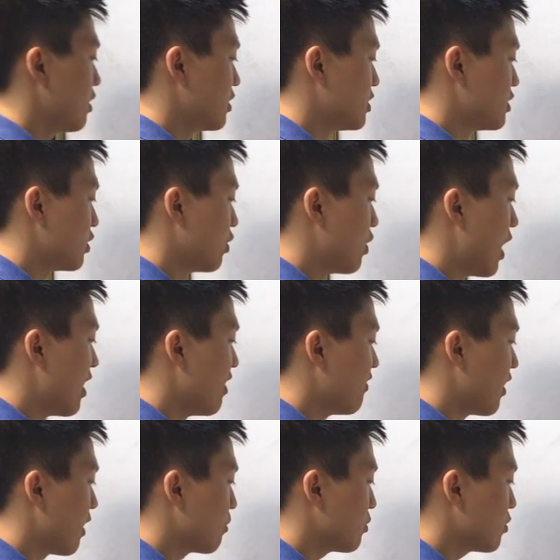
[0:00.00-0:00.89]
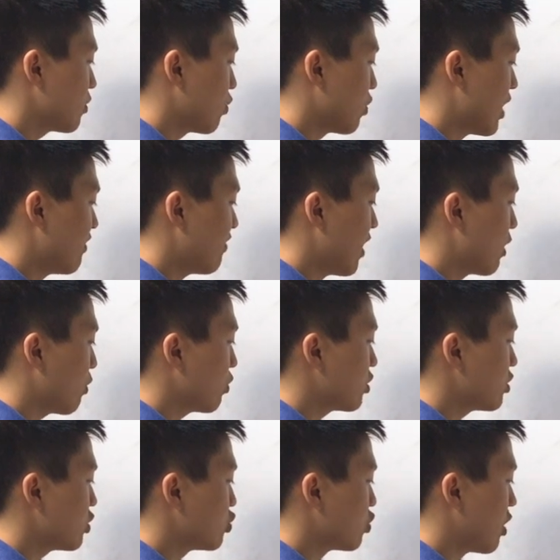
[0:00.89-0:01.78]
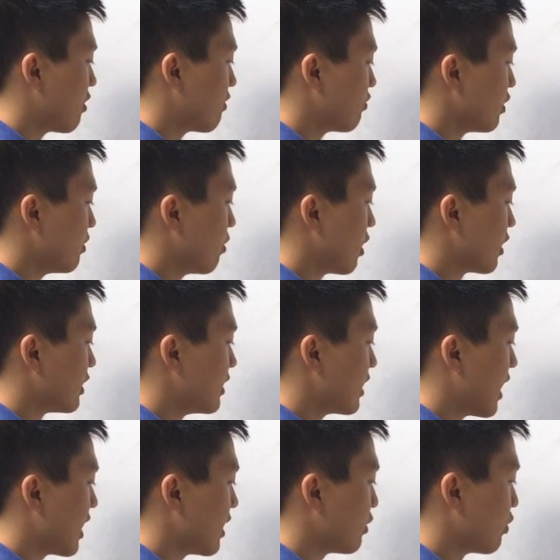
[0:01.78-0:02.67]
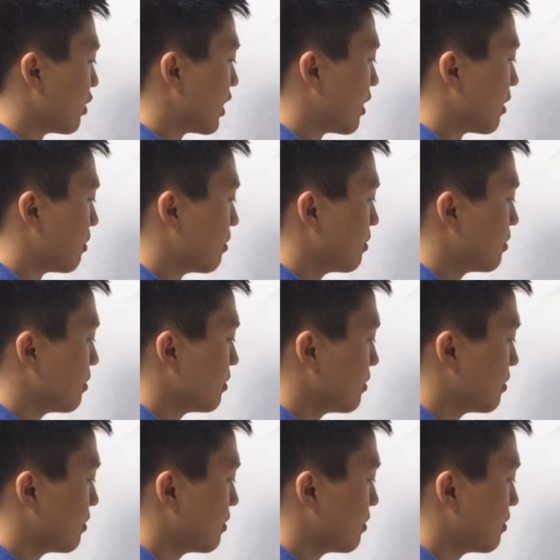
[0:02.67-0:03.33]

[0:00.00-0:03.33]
So if I were to draw a free body diagram,